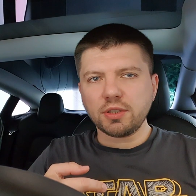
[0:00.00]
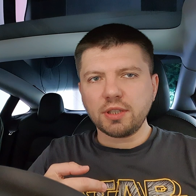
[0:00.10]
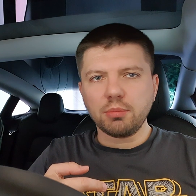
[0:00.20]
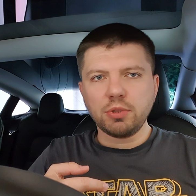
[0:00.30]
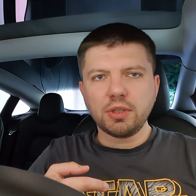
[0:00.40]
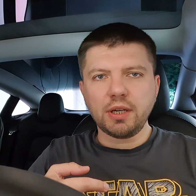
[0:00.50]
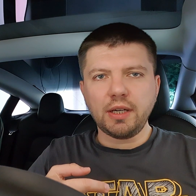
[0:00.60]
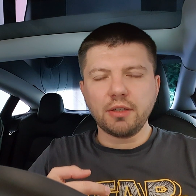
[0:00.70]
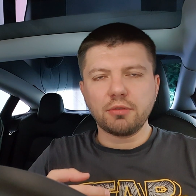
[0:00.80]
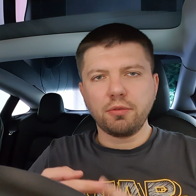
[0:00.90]
set a bit
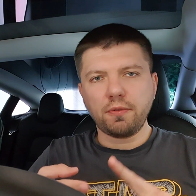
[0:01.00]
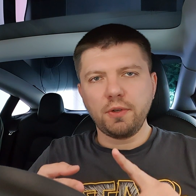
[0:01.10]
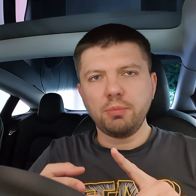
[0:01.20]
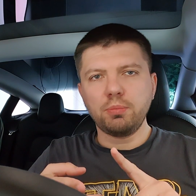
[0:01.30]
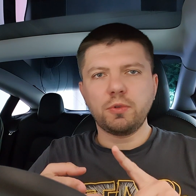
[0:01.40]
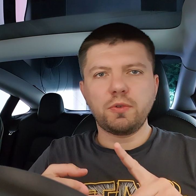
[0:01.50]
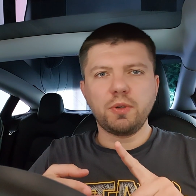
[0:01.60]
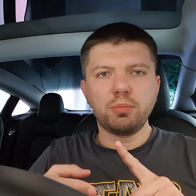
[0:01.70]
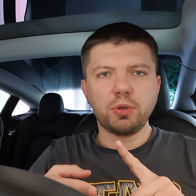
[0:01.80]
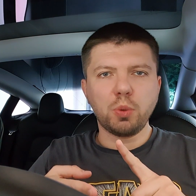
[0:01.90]
higher to
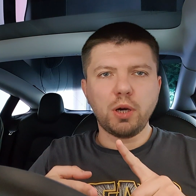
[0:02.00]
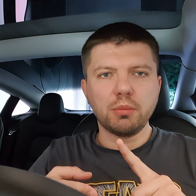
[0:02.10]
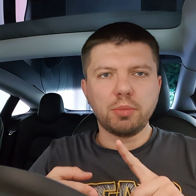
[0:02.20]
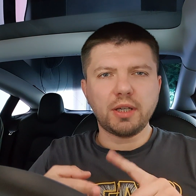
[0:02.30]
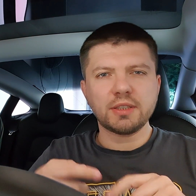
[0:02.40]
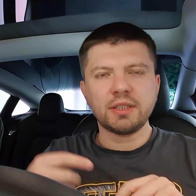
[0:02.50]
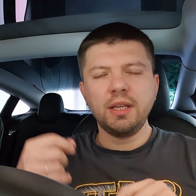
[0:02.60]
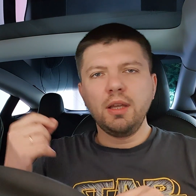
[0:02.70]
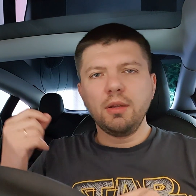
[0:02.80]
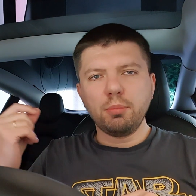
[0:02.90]
3.1 bars.
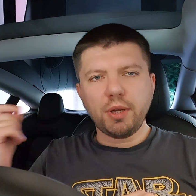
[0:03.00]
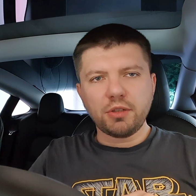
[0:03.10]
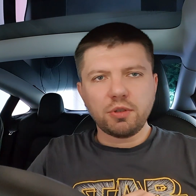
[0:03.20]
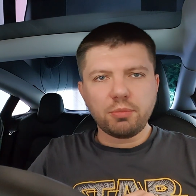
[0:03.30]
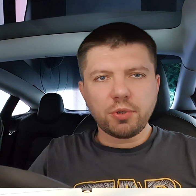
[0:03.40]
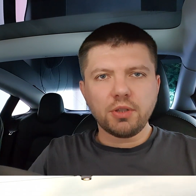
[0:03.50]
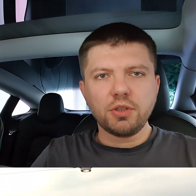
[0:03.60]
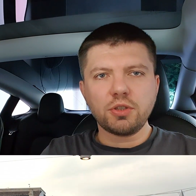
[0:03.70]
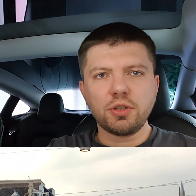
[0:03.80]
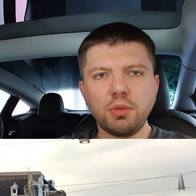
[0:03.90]
Battery
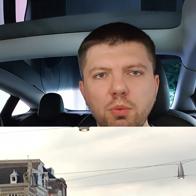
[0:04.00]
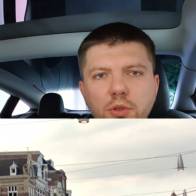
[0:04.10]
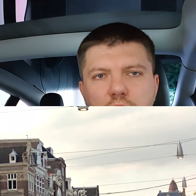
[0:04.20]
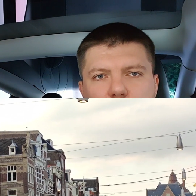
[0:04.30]
preconditioning was